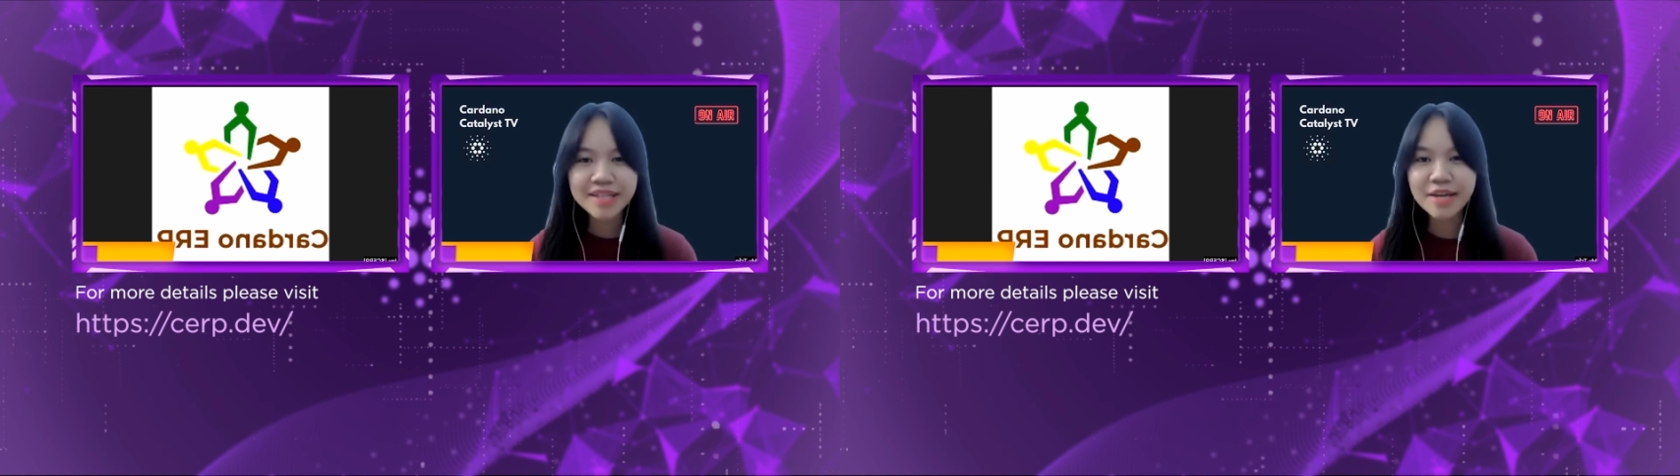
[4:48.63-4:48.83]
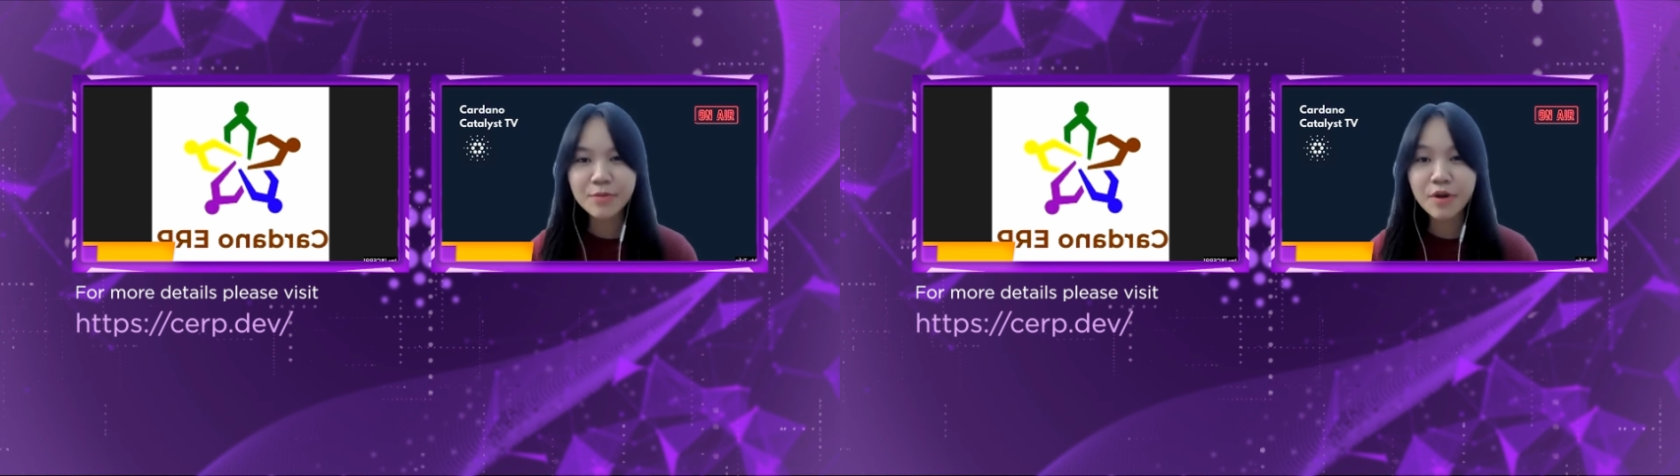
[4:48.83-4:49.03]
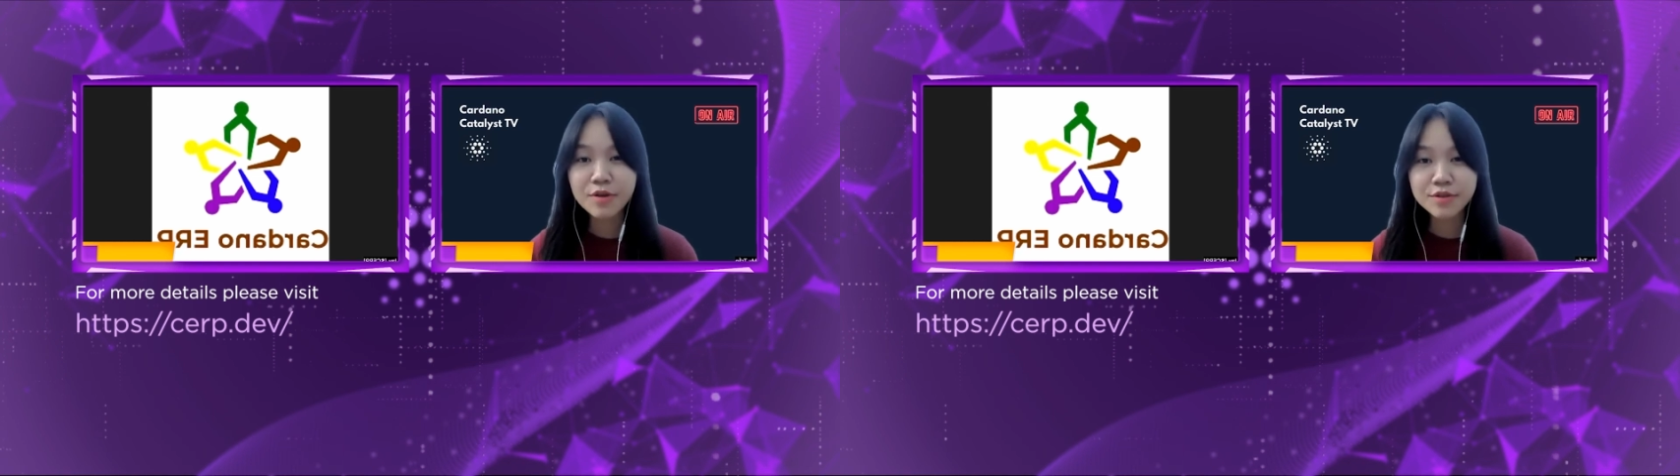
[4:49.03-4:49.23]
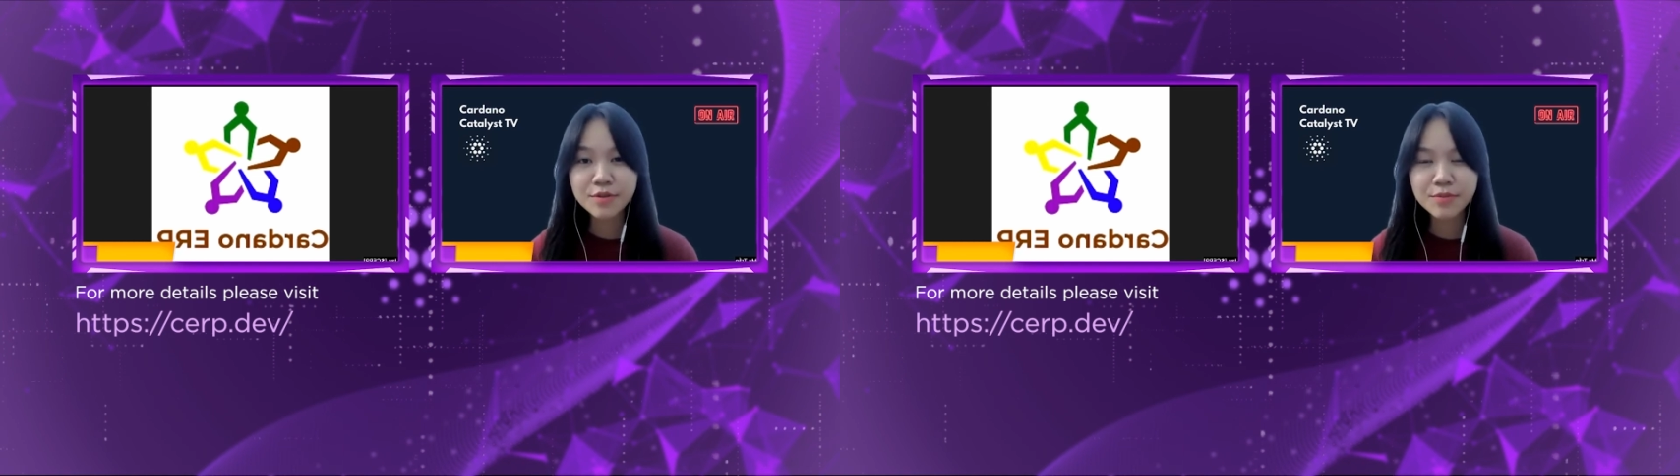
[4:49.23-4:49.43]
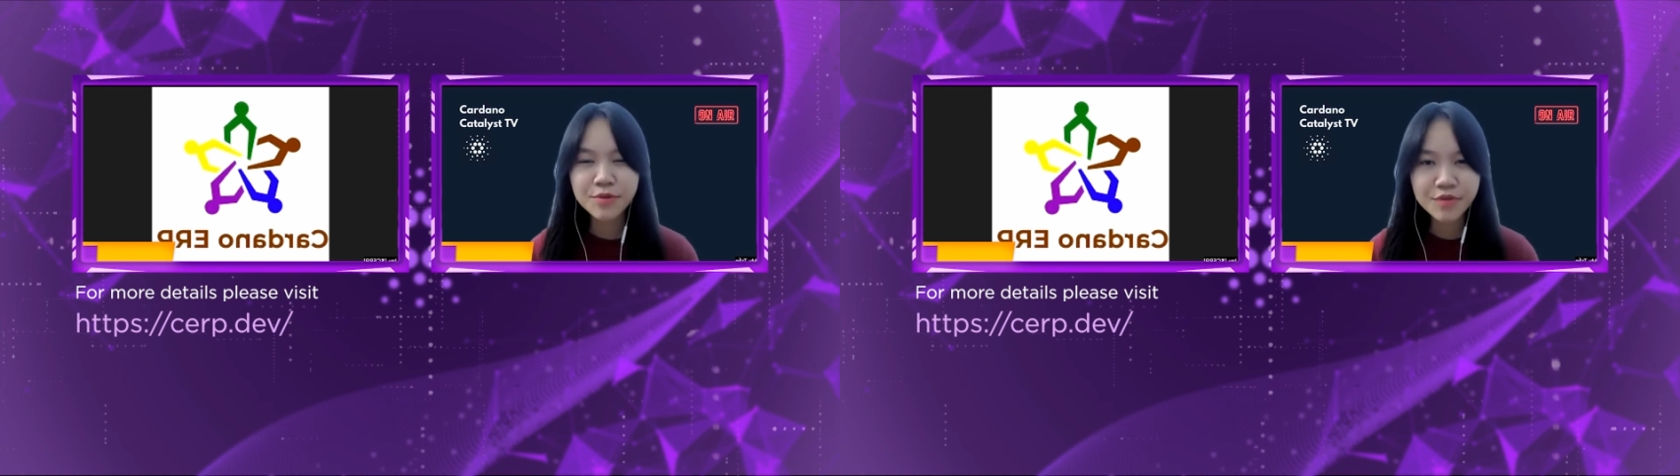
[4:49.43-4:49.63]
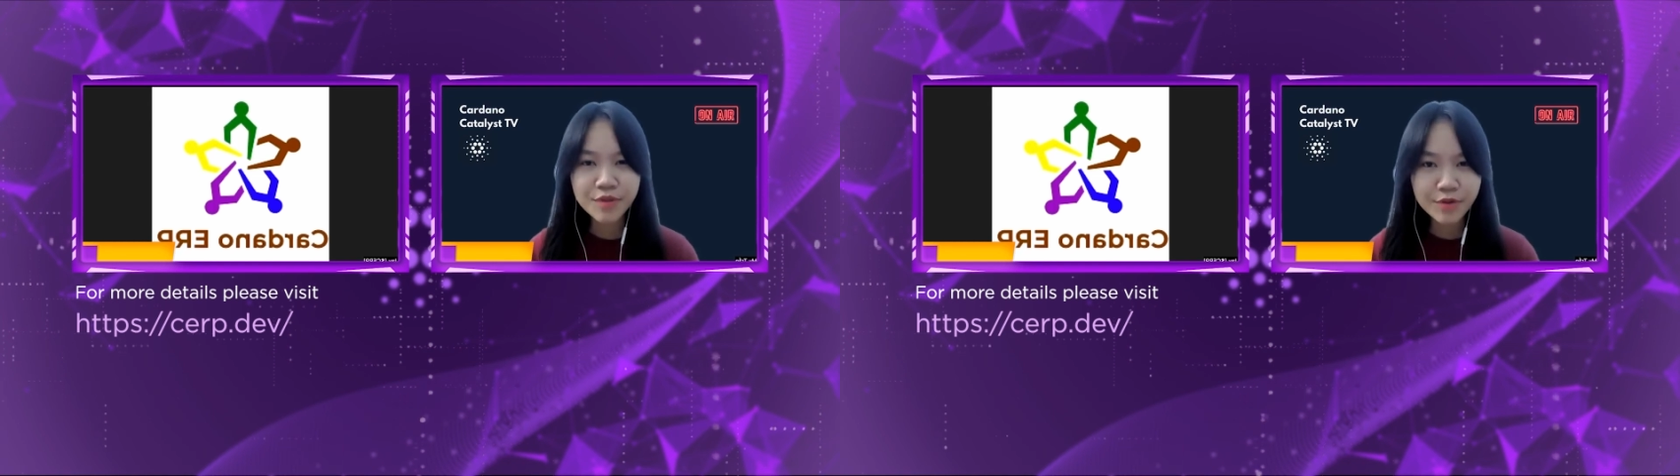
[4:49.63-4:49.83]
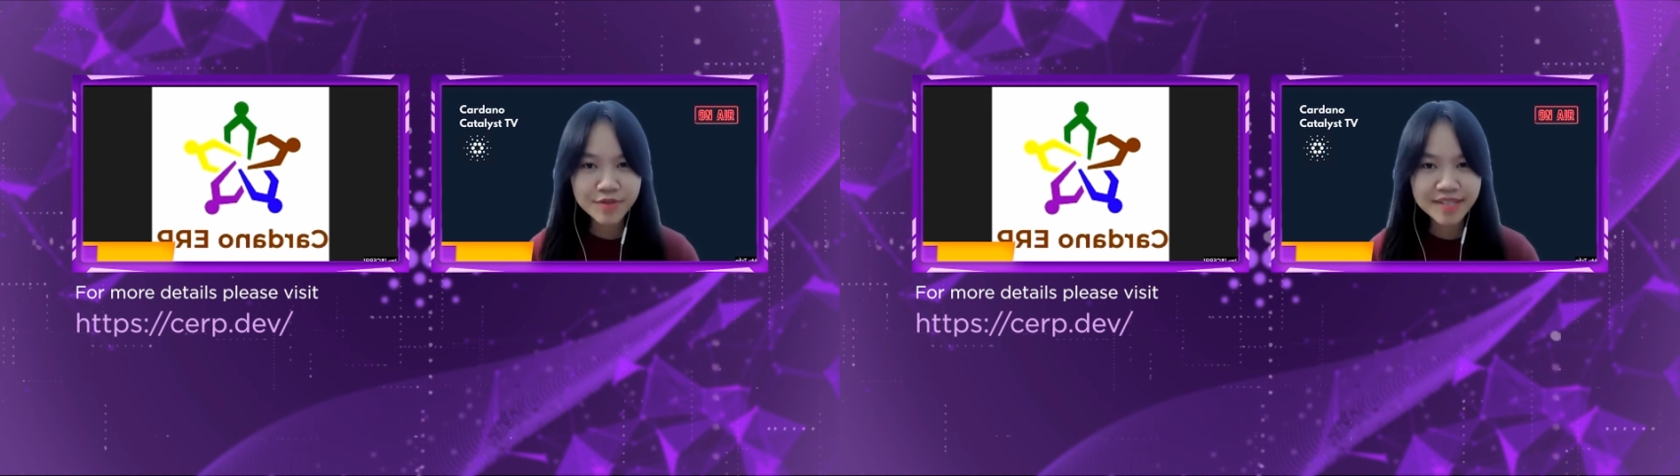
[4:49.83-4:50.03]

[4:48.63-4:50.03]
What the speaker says: I will also put those